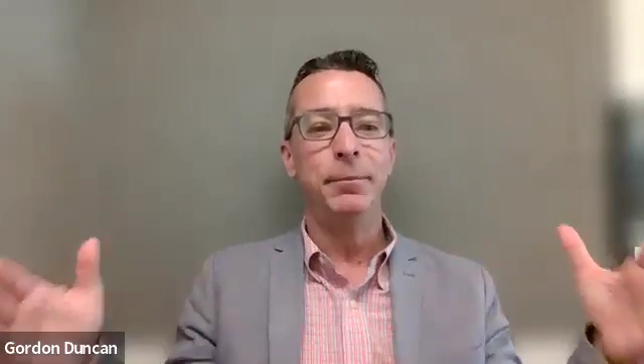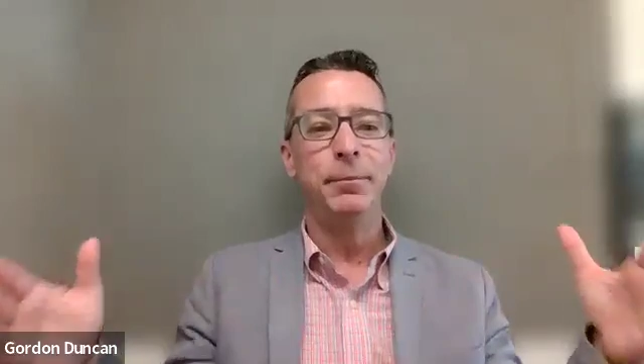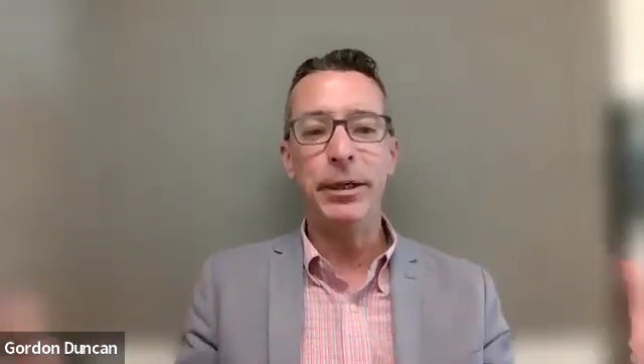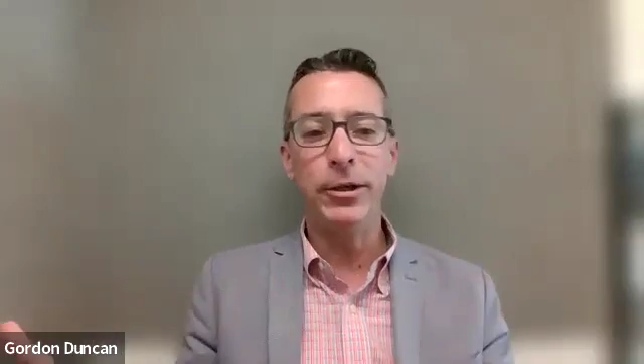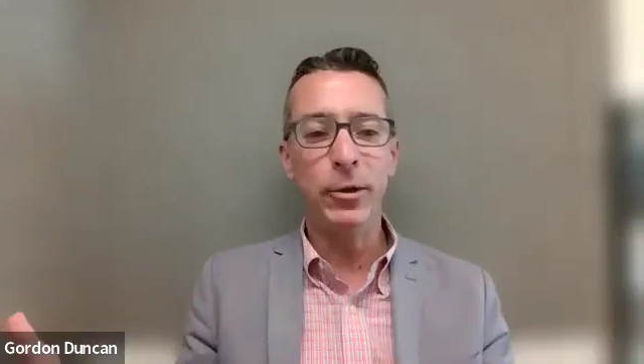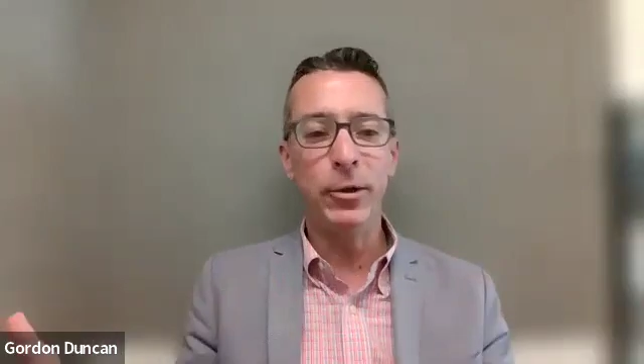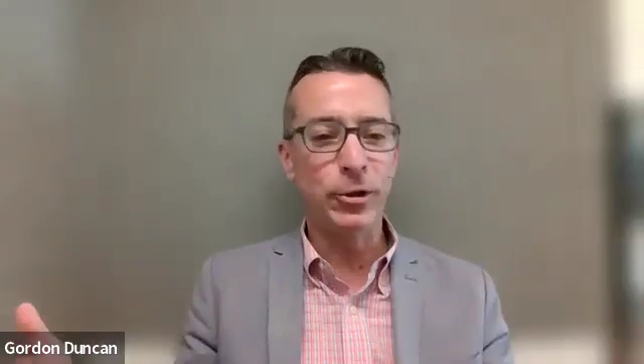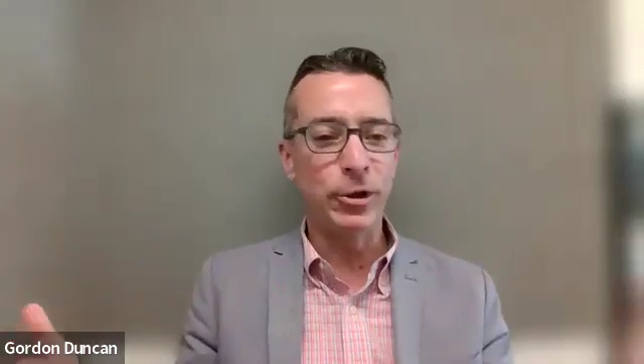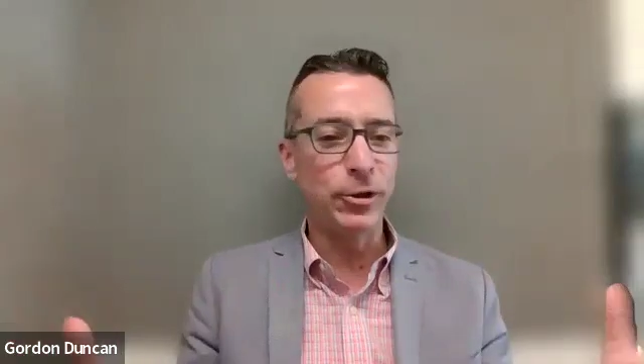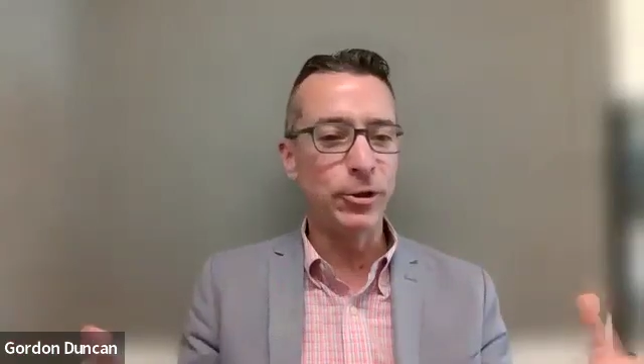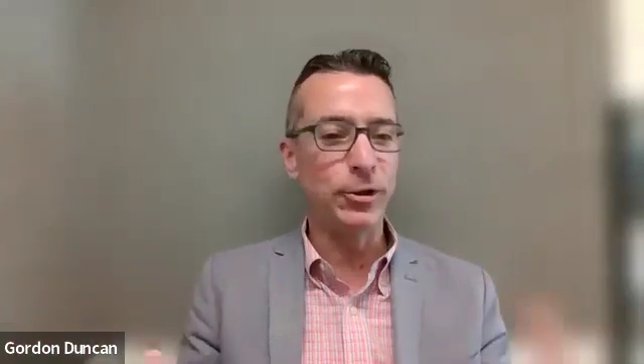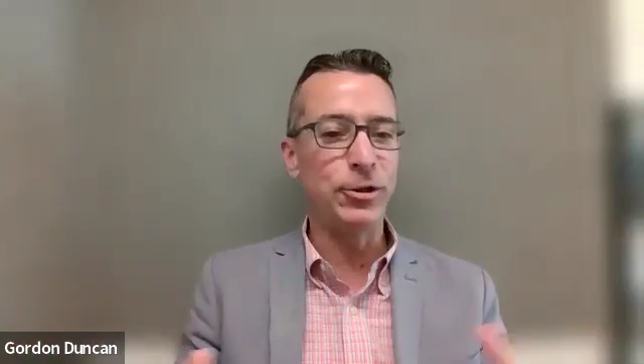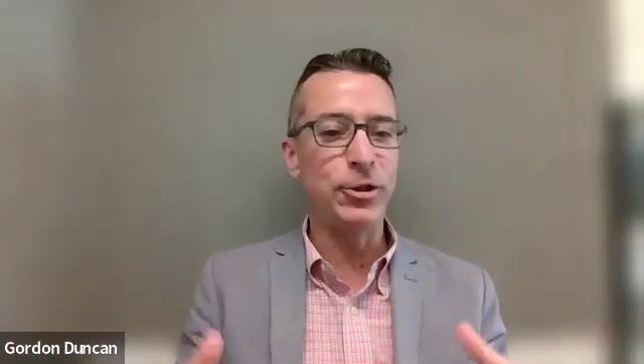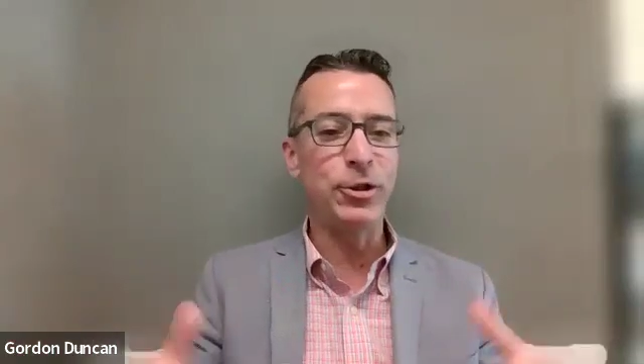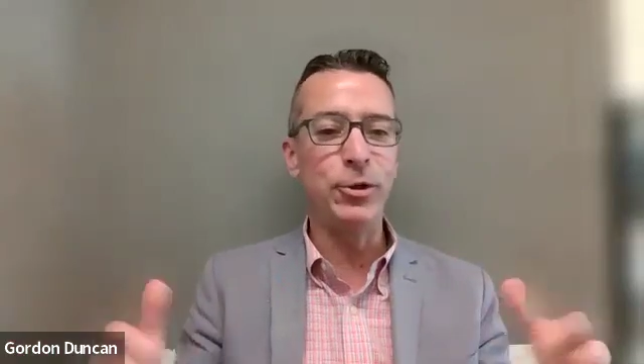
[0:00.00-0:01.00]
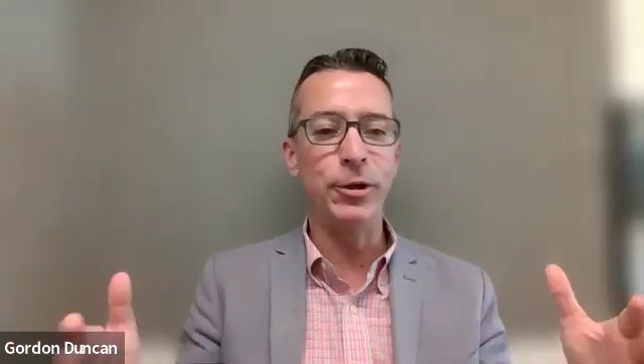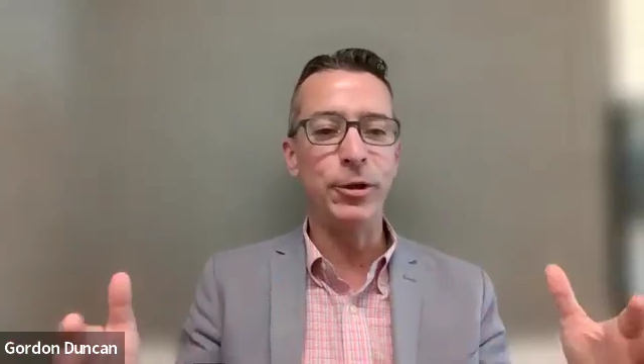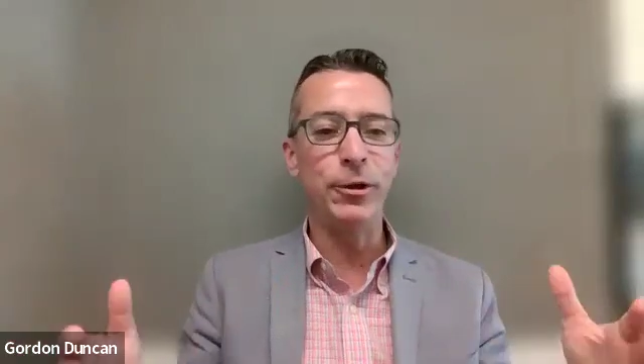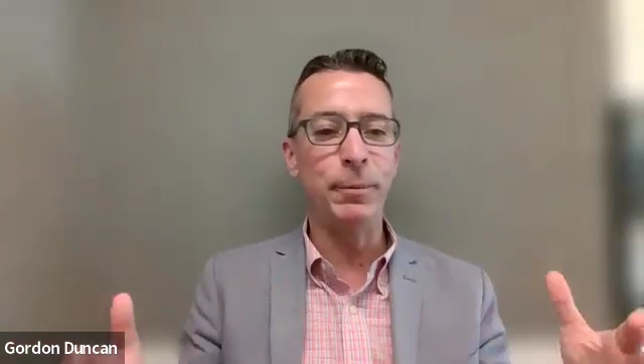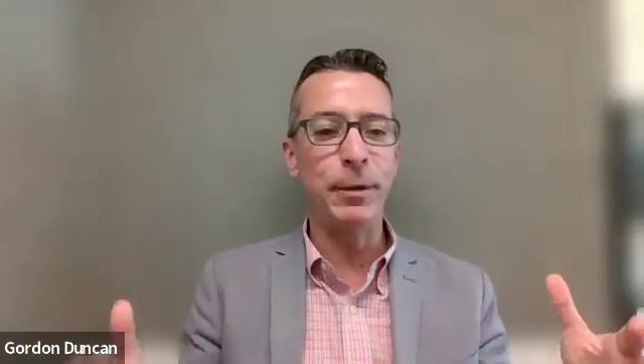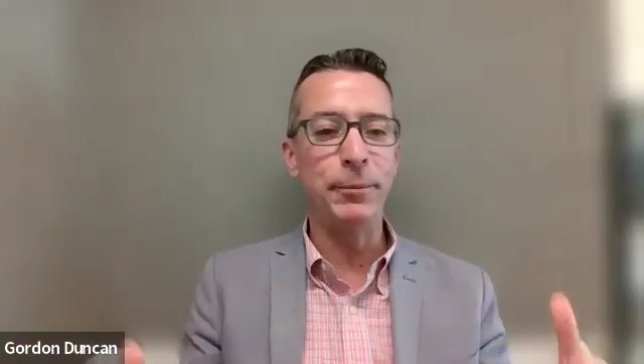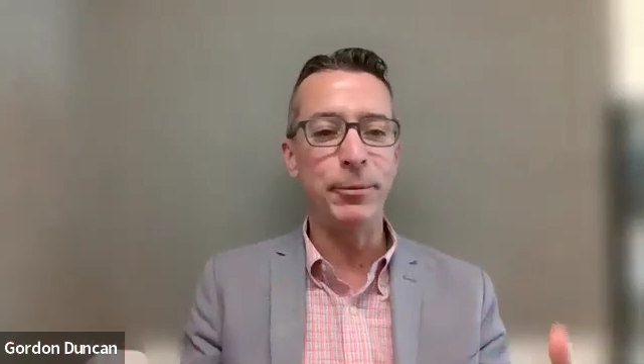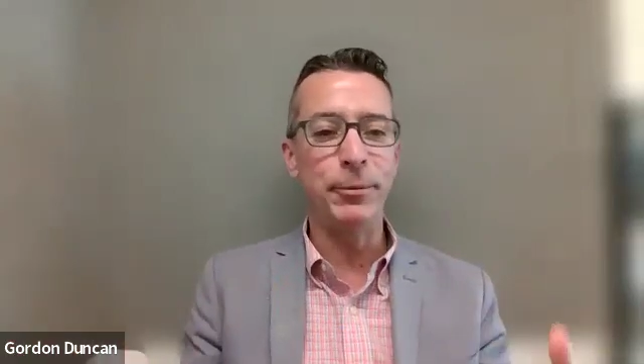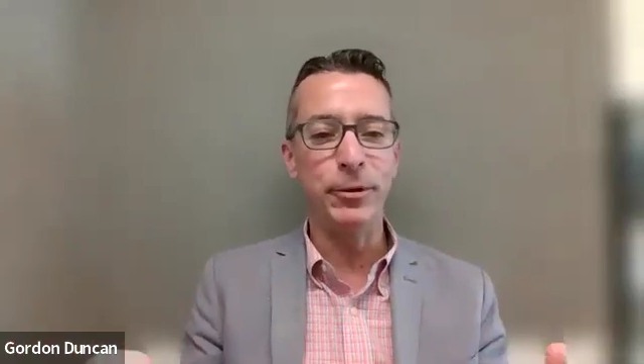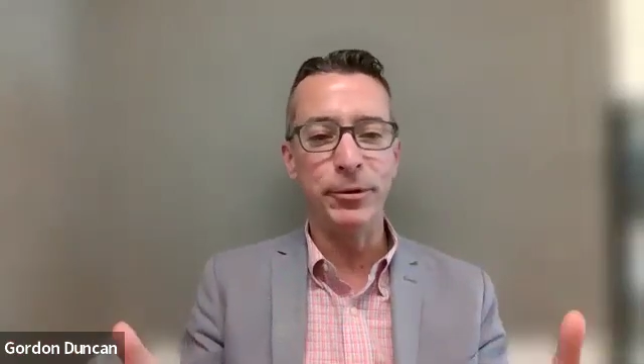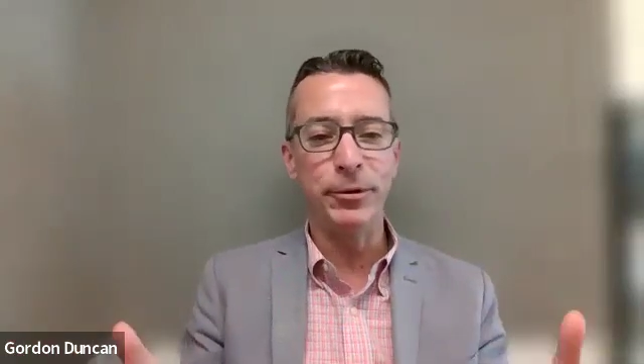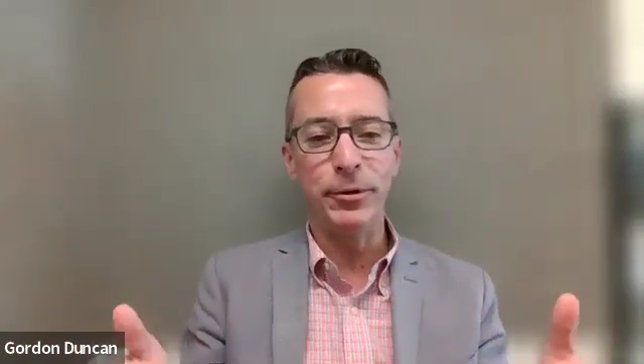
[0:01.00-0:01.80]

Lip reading: big old church, 200 people.